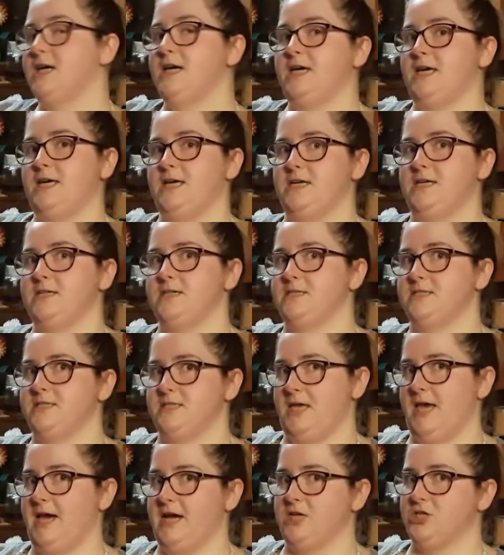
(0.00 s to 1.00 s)
is
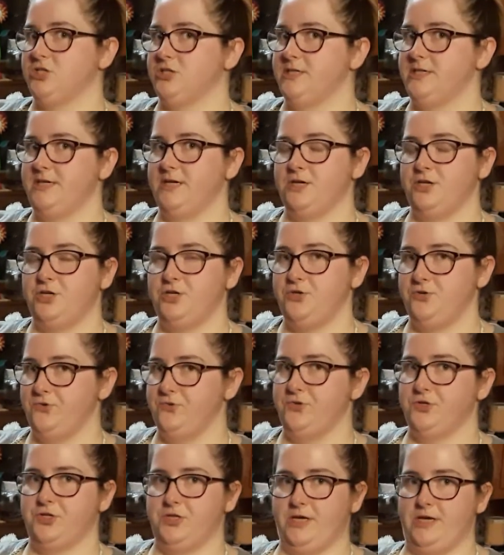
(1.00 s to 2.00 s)
actually a
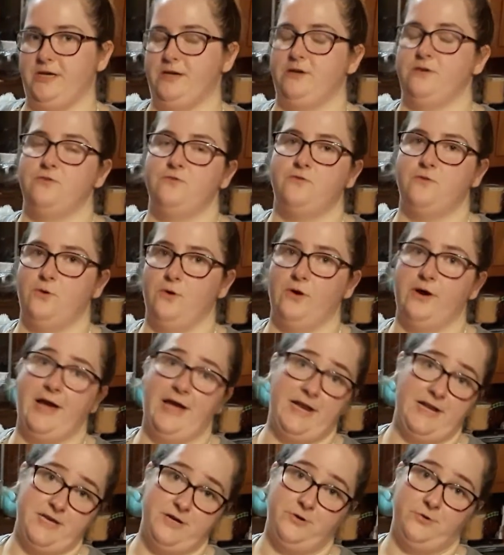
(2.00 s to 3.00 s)
huge thing for
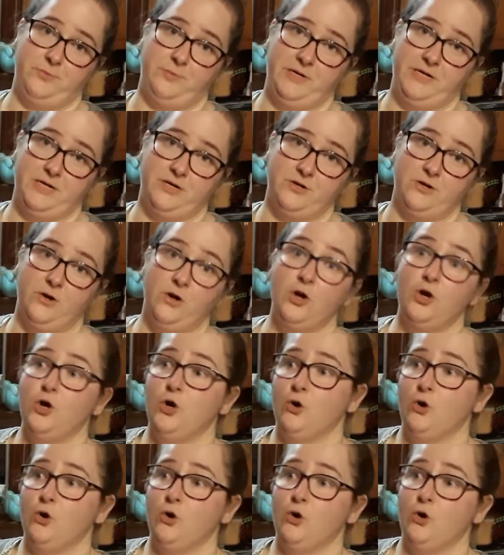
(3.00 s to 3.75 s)
any homemaker